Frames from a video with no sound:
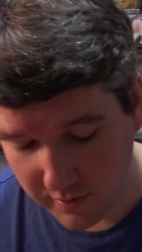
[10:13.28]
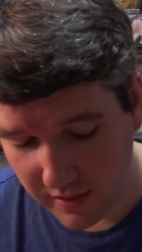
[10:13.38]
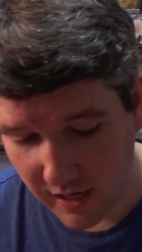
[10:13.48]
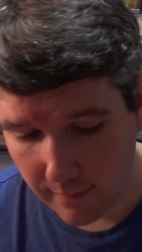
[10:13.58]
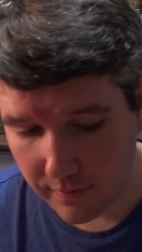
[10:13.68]
going
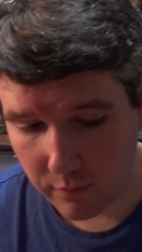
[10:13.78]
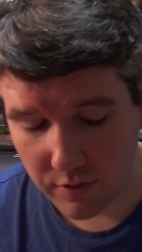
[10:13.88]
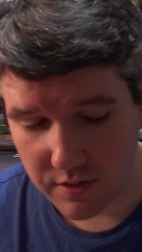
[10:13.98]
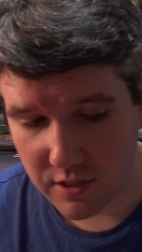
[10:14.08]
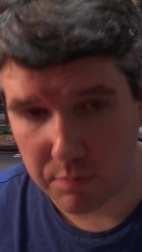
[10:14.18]
to happen
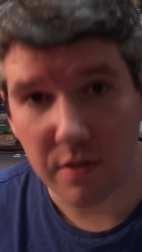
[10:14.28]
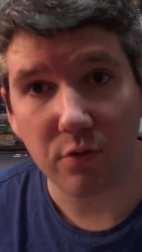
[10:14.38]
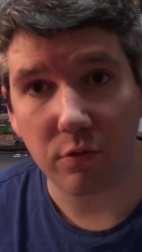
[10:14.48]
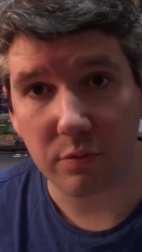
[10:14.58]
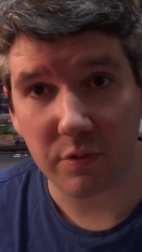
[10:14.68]
was the Speed
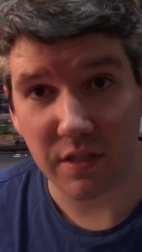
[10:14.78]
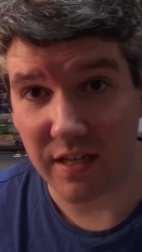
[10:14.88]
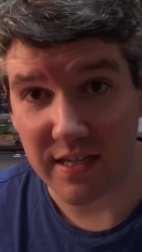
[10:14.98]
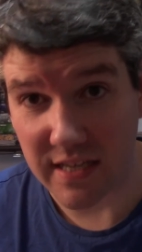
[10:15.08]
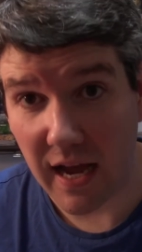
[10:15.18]
Duels was going
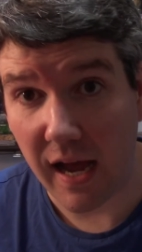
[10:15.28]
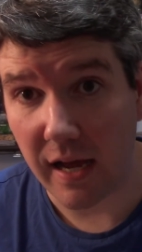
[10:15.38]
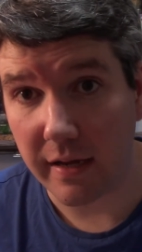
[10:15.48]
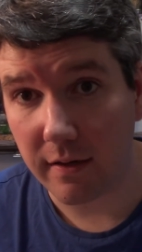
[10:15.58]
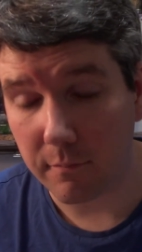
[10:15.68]
to
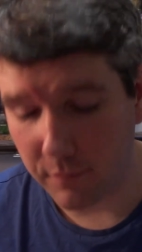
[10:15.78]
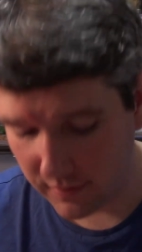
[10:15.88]
die, but